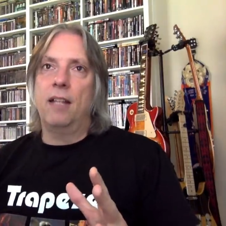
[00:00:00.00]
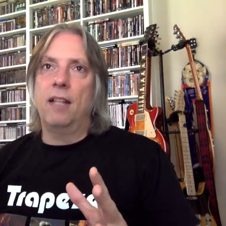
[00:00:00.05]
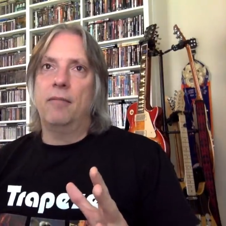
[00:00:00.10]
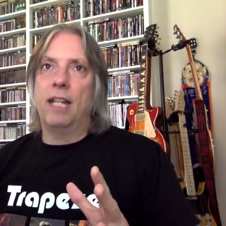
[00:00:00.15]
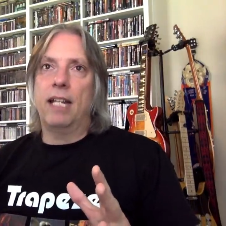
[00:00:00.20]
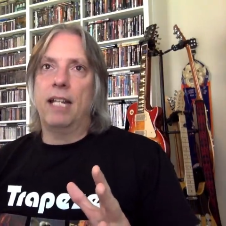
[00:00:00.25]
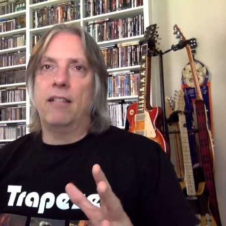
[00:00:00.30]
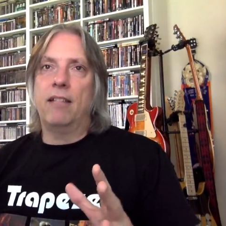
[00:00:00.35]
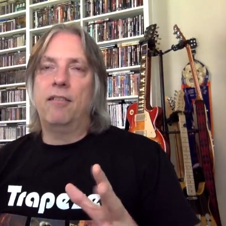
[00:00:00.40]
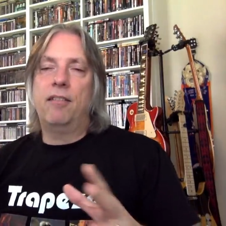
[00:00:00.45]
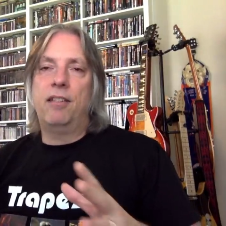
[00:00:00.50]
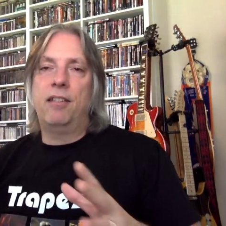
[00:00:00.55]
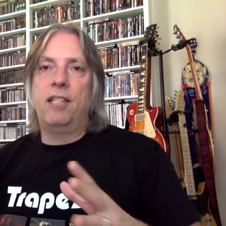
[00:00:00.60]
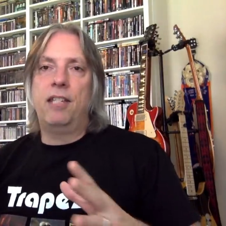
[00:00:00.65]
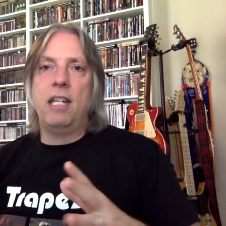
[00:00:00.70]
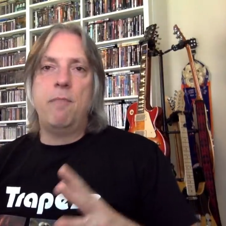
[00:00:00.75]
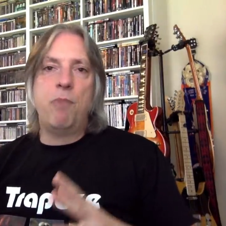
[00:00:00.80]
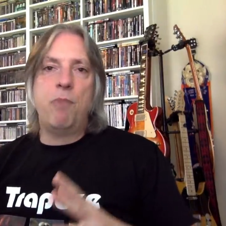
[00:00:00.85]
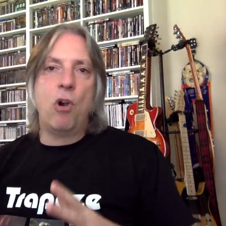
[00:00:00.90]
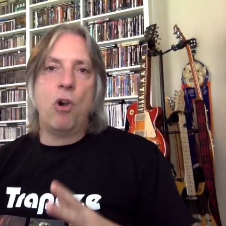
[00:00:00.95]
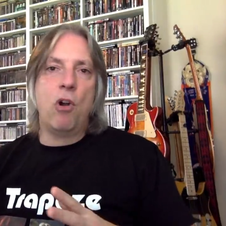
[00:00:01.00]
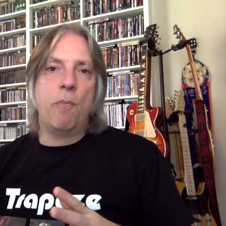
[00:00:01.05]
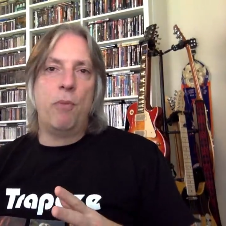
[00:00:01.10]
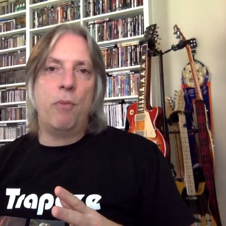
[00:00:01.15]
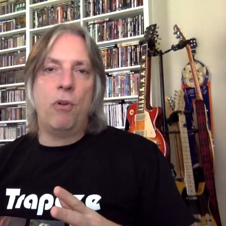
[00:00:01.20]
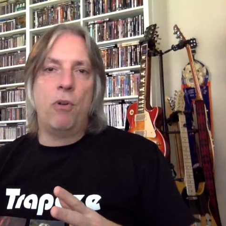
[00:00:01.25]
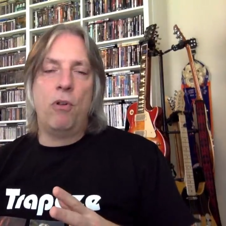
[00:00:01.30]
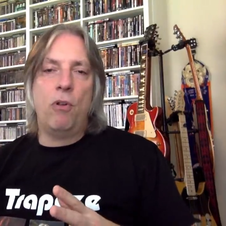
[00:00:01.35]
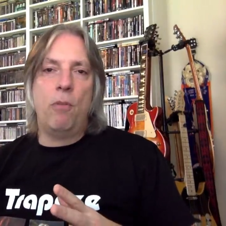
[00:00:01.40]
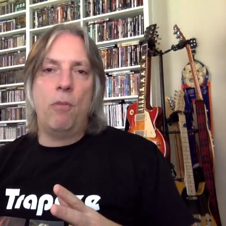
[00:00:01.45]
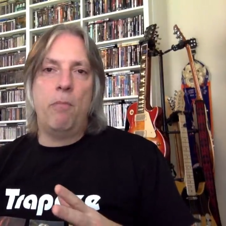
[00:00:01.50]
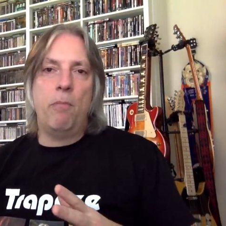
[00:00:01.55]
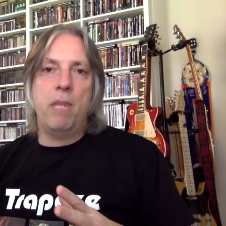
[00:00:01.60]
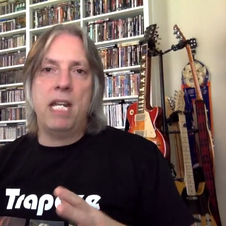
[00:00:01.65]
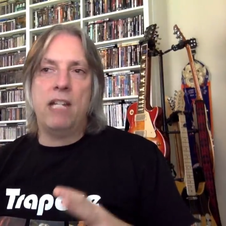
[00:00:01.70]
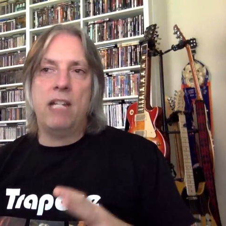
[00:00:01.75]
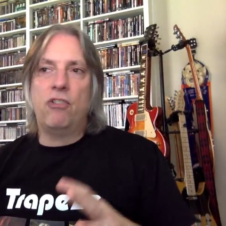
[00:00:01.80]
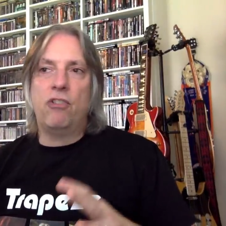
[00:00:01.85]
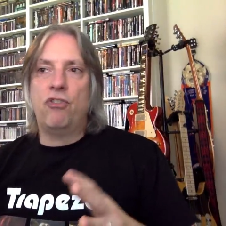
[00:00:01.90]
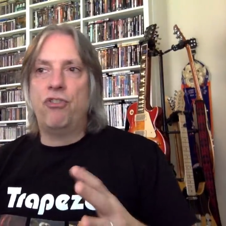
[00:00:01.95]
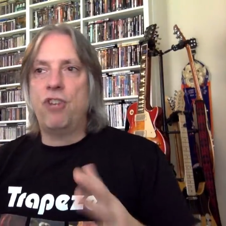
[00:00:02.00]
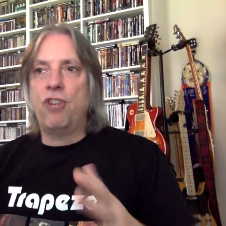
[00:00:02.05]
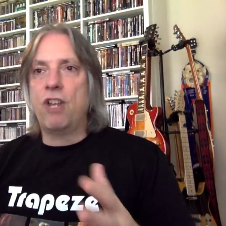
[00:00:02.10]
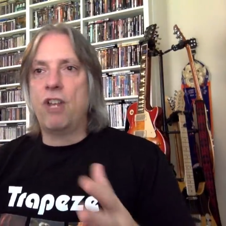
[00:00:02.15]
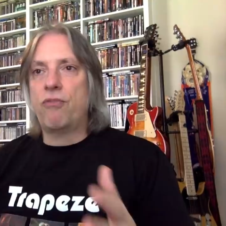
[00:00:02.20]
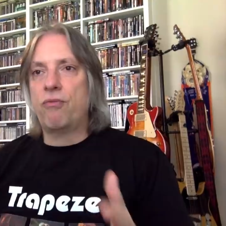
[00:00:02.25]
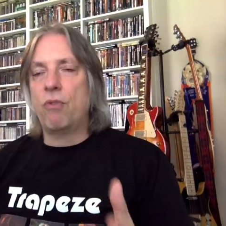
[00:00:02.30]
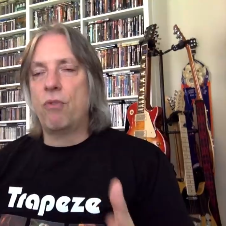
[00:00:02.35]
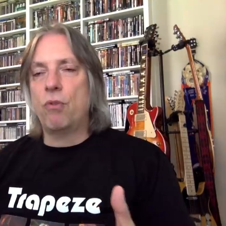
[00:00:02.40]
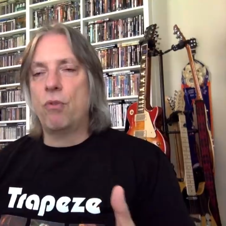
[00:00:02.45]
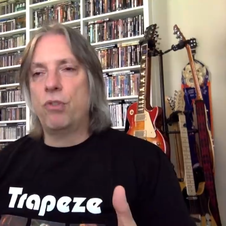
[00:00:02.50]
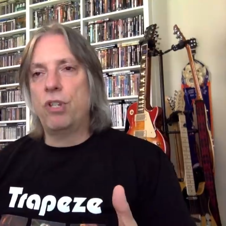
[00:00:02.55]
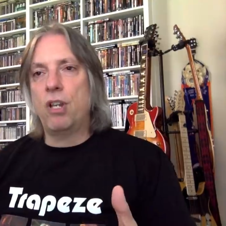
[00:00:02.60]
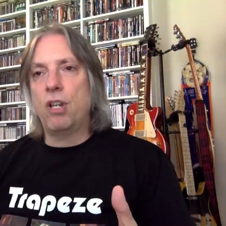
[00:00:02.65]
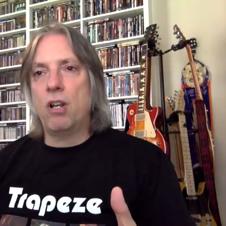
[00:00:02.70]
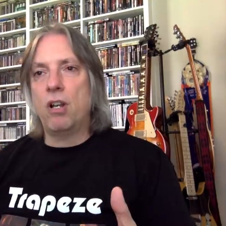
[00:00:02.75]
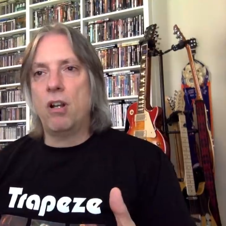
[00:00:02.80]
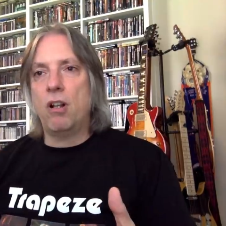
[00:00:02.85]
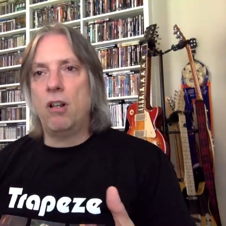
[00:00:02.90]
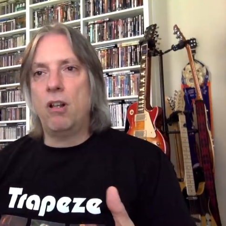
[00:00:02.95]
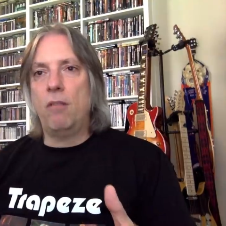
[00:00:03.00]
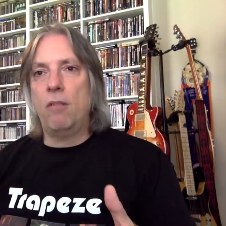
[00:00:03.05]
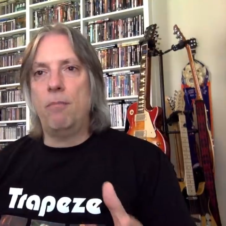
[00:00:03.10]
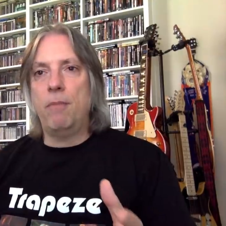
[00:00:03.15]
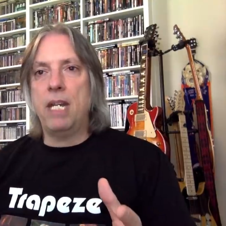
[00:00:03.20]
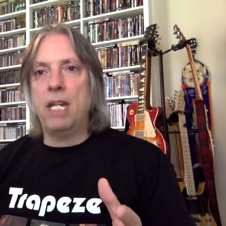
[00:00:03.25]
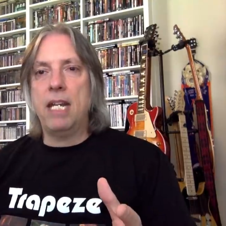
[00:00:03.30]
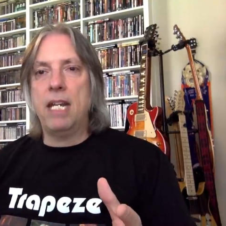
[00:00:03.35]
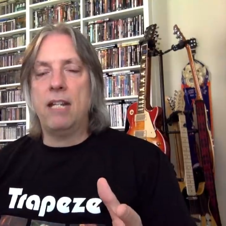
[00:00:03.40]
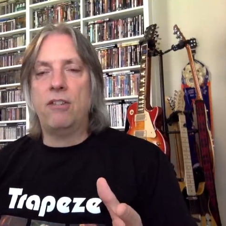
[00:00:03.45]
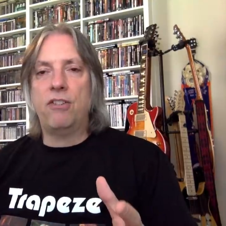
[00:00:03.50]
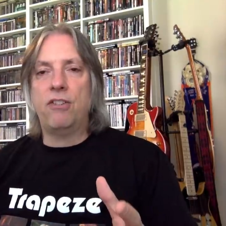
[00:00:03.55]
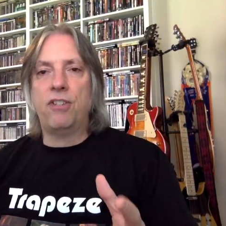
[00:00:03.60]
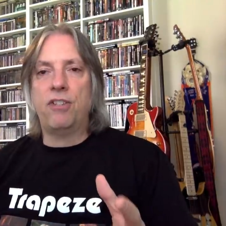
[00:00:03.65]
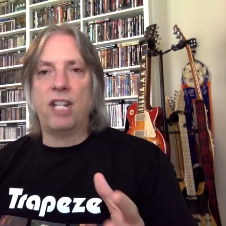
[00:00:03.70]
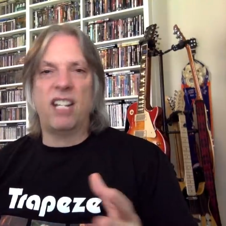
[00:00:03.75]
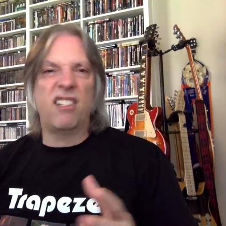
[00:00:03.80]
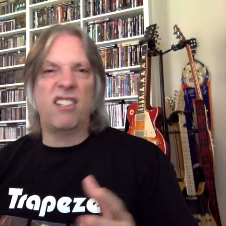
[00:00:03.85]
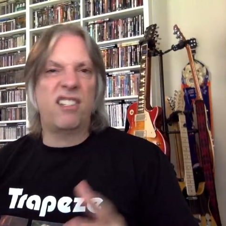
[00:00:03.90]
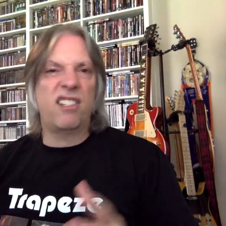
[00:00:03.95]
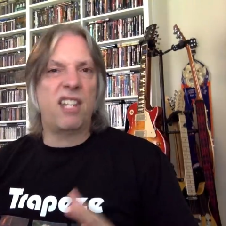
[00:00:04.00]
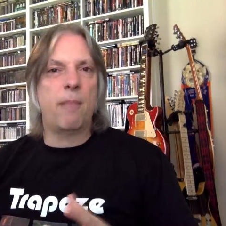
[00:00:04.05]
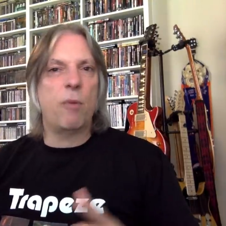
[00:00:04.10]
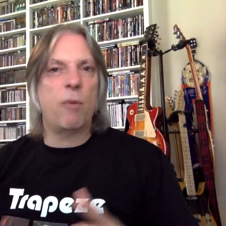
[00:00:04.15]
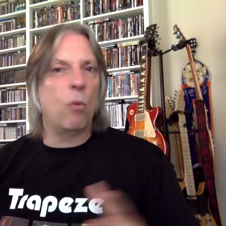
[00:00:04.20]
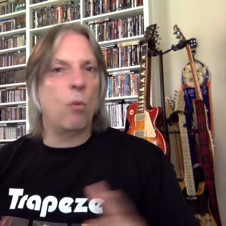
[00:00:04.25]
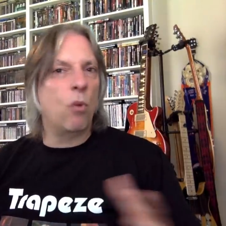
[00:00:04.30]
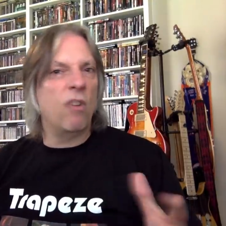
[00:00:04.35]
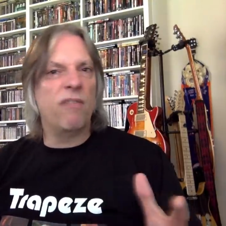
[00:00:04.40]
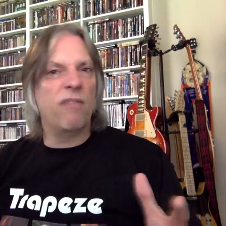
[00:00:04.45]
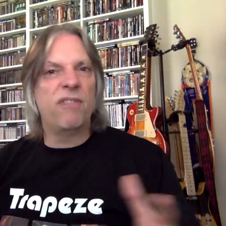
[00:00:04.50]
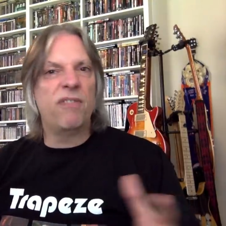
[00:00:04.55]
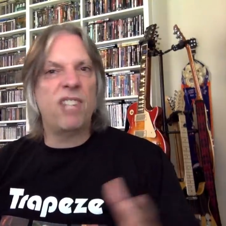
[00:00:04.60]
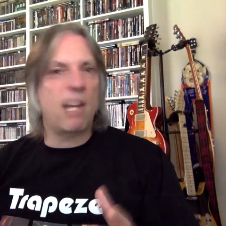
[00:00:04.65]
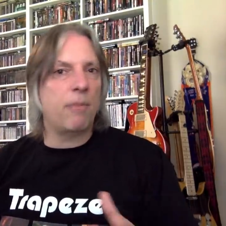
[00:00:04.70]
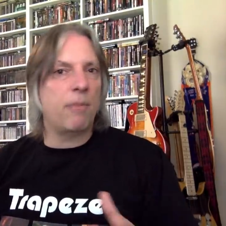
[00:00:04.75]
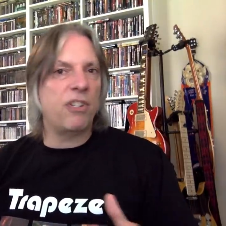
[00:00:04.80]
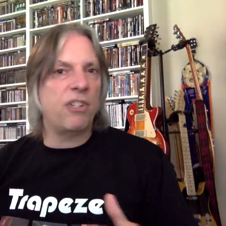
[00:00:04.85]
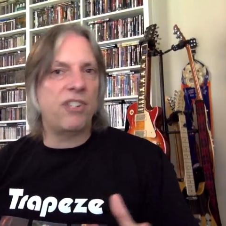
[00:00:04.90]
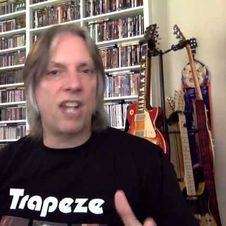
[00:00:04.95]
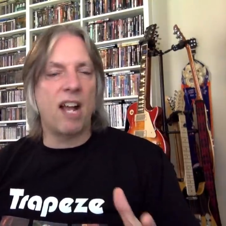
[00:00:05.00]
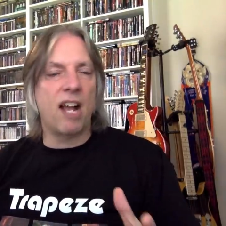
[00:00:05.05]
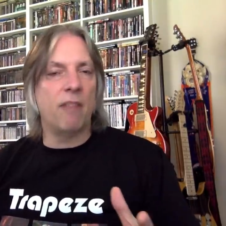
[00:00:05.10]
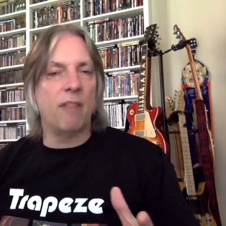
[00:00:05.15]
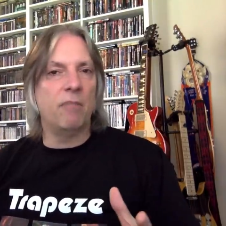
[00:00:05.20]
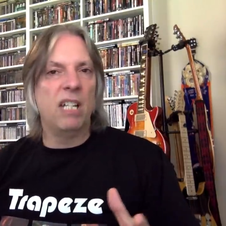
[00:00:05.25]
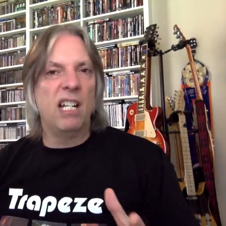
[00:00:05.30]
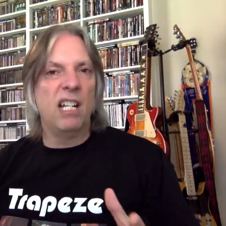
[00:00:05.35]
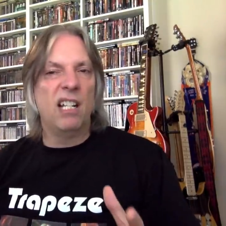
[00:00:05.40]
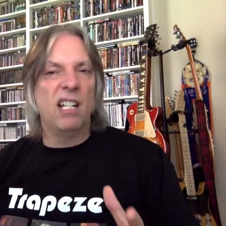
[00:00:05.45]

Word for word: like Deep Purple meets Jethro Tull meets like Steppenwolf type of sound.